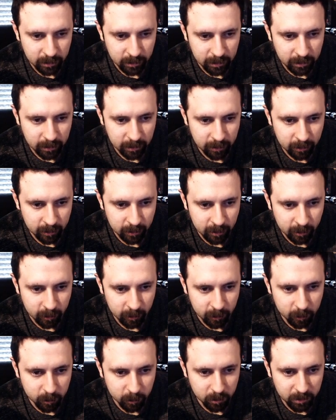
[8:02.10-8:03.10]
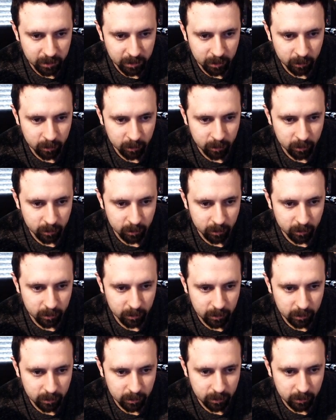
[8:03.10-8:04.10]
and on a cooldown
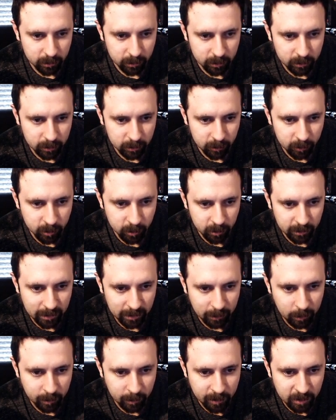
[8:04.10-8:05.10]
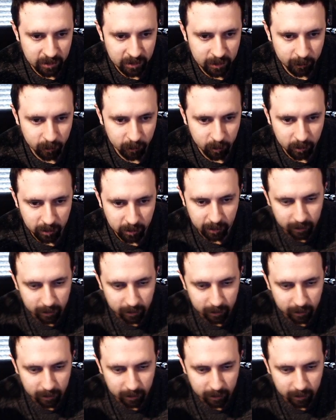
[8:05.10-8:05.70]
single target LB mods up for